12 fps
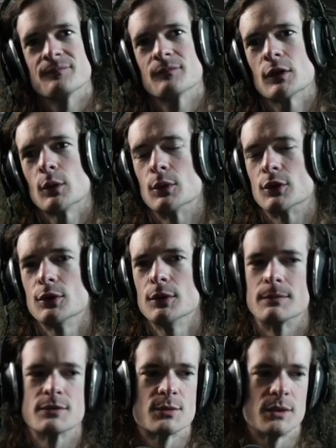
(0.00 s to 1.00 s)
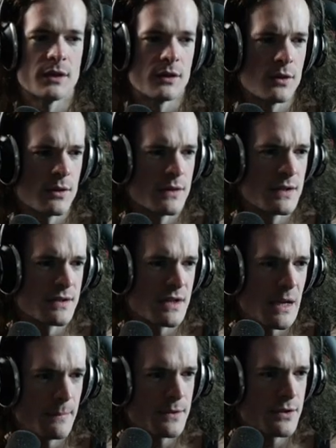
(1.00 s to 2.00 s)
Well, cool. So we can call this
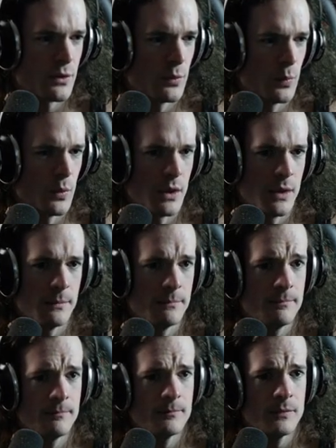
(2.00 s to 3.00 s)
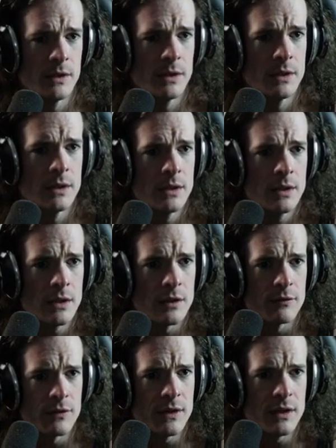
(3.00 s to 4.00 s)
episode one of
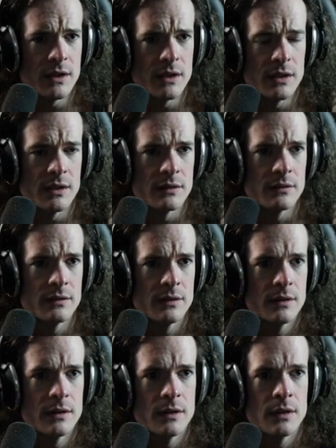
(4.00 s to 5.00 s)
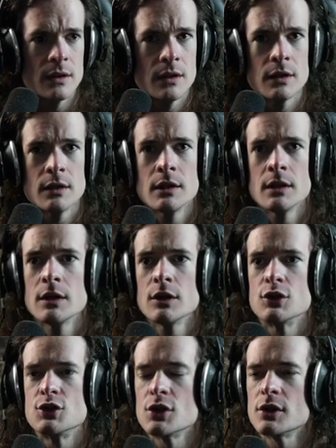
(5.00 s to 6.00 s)
the
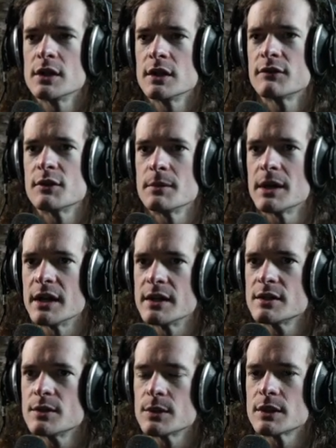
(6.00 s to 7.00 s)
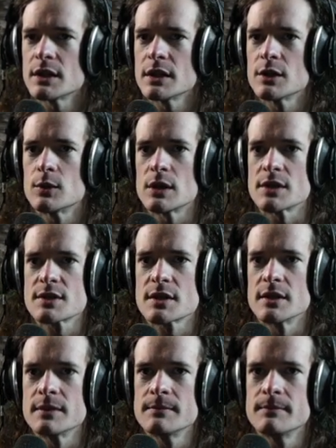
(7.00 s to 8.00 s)
Journey of the Mind with
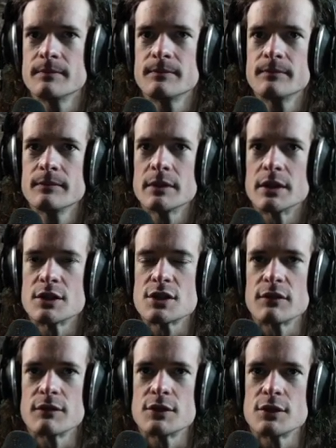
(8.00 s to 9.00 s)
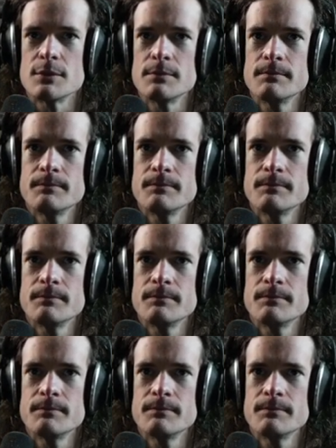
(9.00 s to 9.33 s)
Ayahuasca and Achefatum.